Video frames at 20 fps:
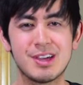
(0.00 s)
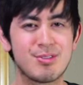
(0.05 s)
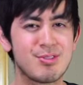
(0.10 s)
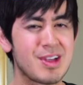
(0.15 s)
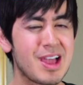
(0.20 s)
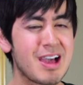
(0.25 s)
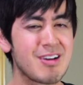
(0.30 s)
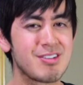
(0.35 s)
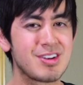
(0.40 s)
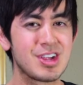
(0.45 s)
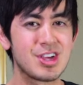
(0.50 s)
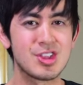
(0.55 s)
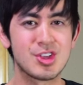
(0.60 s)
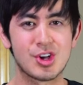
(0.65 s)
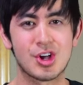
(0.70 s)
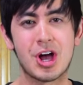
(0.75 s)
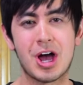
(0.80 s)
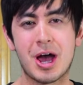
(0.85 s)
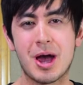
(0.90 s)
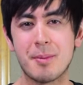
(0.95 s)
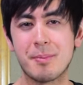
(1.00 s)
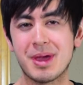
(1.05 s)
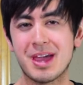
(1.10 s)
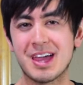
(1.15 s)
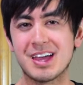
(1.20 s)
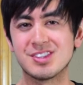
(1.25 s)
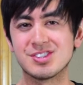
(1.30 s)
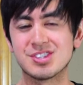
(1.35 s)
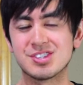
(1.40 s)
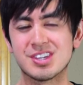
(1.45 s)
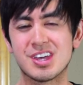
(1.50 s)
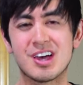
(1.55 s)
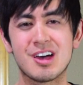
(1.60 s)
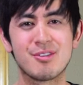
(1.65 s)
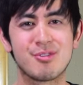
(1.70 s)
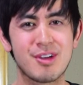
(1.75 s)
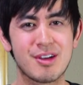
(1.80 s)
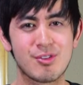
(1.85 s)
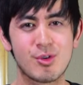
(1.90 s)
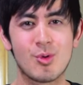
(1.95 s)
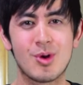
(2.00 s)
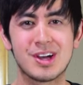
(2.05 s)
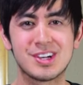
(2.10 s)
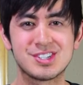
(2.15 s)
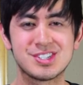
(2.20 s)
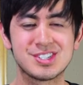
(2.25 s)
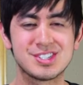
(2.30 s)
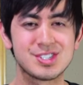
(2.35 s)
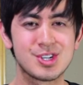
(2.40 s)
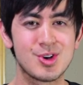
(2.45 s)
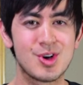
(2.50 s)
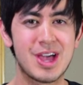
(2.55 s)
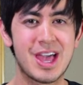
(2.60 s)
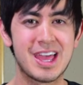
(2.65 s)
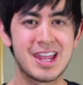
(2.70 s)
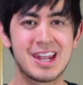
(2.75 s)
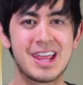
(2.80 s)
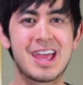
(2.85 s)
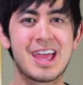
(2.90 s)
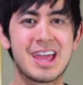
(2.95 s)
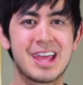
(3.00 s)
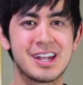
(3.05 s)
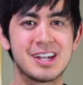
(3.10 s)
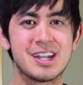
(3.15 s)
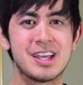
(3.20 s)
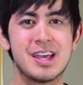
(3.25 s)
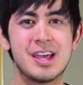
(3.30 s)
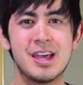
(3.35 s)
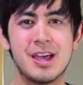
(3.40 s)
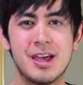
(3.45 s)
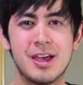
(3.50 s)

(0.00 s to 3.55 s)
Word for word: if you have any other comments, uh, if you have questions, go ahead and